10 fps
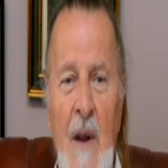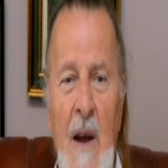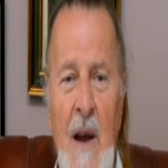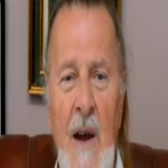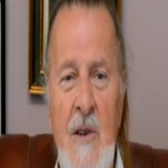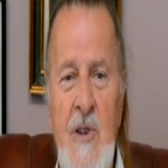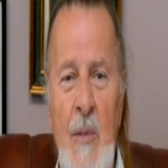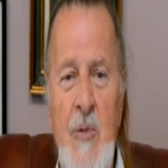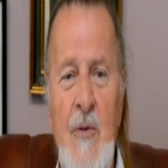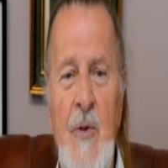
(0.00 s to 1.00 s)
And
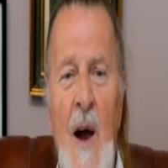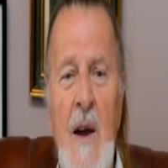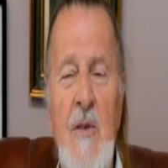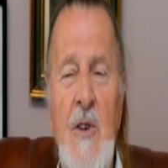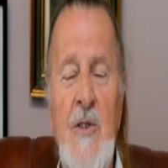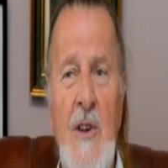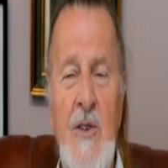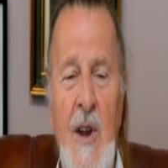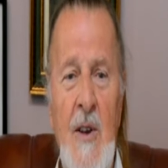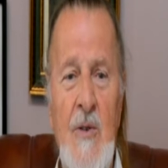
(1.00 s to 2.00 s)
chapter 5 is a
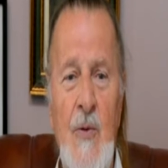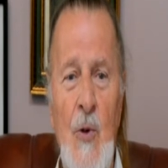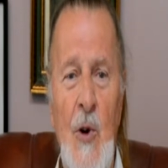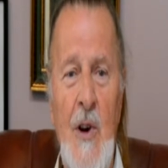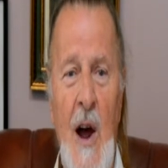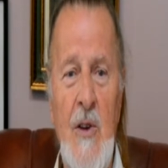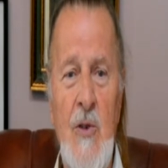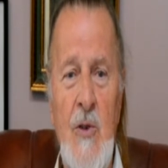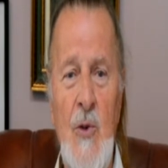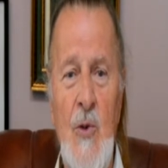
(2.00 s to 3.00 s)
test for
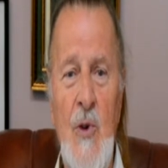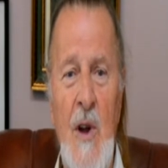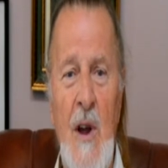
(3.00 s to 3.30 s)
9Q,